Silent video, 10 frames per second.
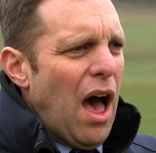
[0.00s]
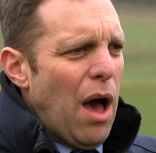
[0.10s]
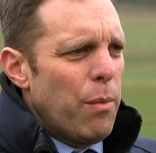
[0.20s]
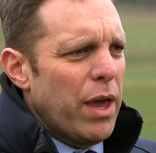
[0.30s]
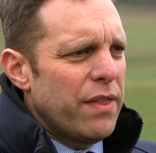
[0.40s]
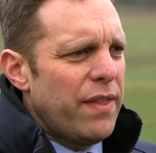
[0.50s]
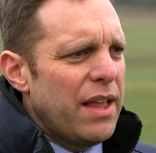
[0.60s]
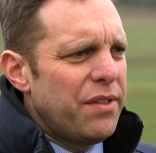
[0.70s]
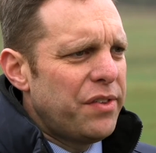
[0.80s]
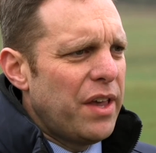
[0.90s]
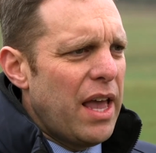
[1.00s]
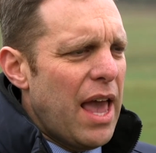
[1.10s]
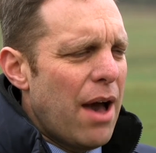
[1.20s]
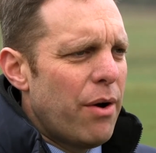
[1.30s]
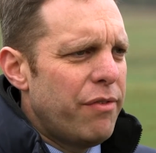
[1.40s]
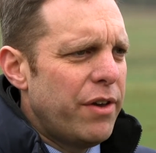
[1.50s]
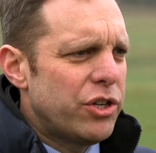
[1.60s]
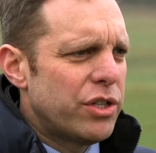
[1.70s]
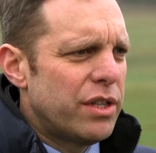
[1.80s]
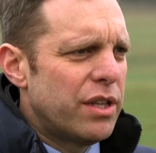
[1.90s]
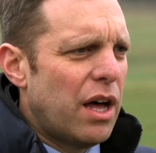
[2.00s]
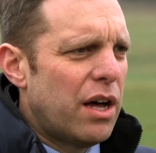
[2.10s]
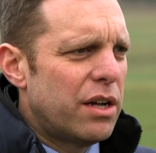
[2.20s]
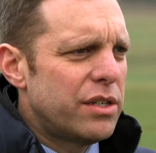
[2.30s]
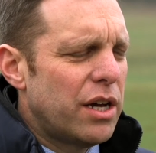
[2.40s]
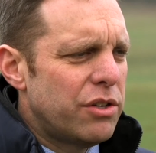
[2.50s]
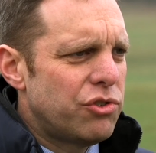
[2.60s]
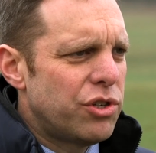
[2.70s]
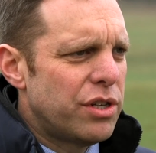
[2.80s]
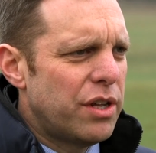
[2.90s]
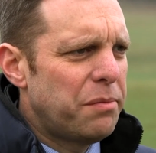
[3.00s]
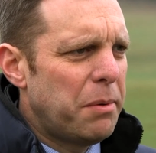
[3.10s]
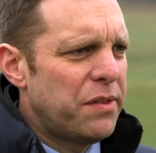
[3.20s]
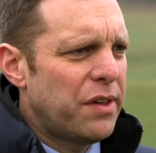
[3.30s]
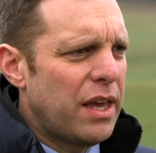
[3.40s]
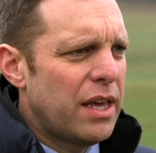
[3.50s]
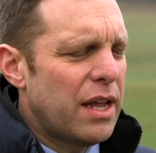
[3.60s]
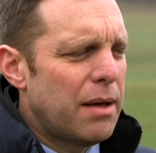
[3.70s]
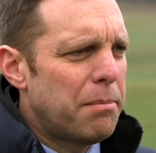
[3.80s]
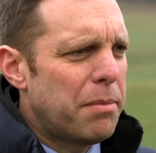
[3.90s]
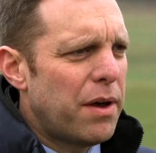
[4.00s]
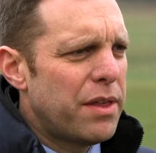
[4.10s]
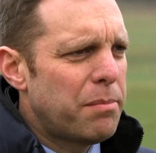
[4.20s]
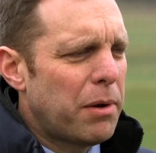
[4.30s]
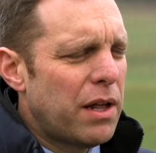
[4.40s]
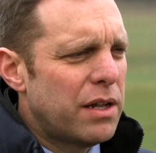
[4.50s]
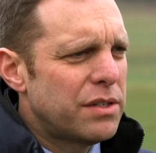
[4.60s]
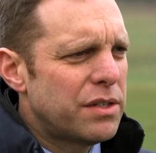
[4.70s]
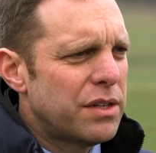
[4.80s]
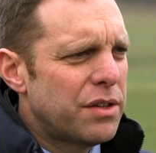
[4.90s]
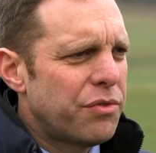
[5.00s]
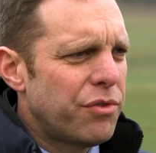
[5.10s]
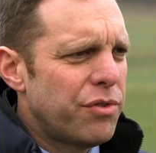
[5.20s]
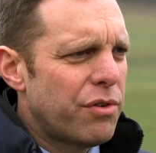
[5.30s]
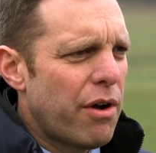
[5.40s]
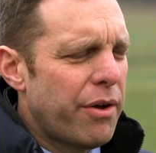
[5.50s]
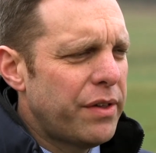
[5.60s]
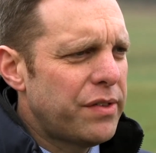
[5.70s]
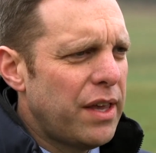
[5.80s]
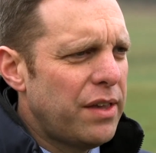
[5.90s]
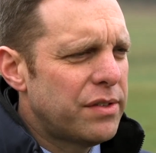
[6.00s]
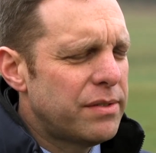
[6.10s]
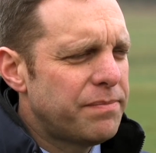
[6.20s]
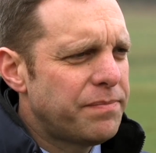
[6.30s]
and we can then see how efficient our nitrogen has been taken up by the plant through the growing season.